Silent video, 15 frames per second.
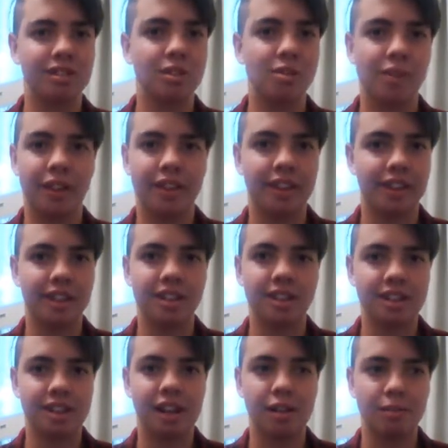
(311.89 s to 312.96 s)
the one thing that
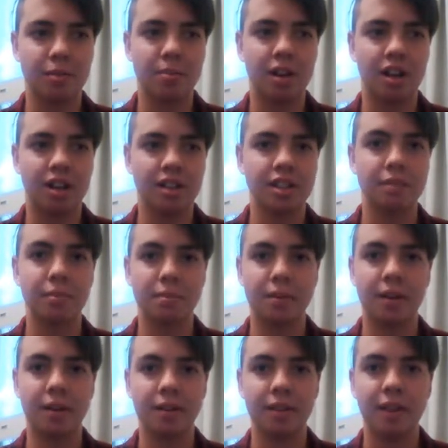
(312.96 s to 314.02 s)
doesn't help me pass is my butt.